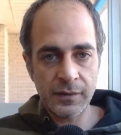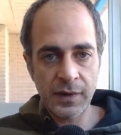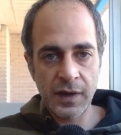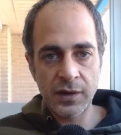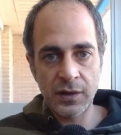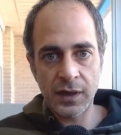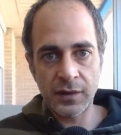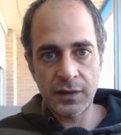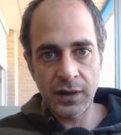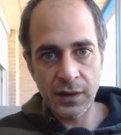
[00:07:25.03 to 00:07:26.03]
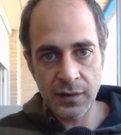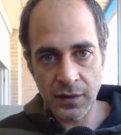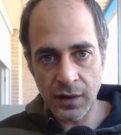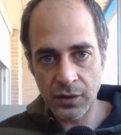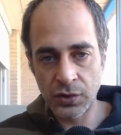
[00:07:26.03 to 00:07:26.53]
and the United States
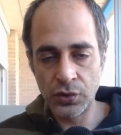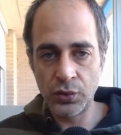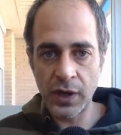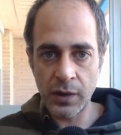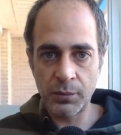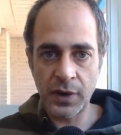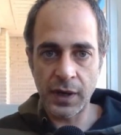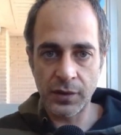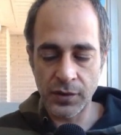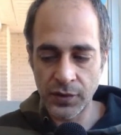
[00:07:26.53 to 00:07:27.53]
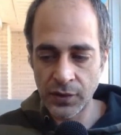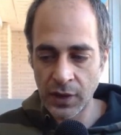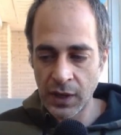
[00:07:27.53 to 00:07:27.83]
are two empires,